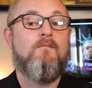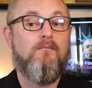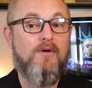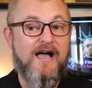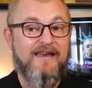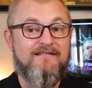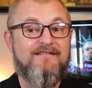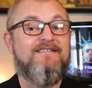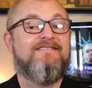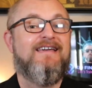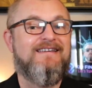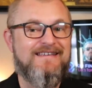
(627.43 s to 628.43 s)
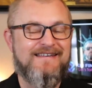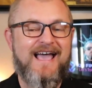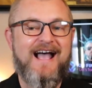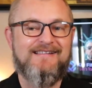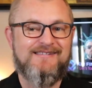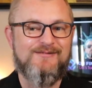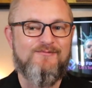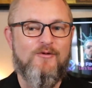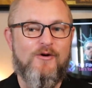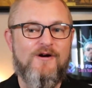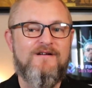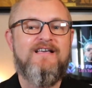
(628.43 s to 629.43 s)
But they need to add some
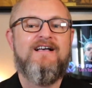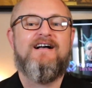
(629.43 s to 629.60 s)
more.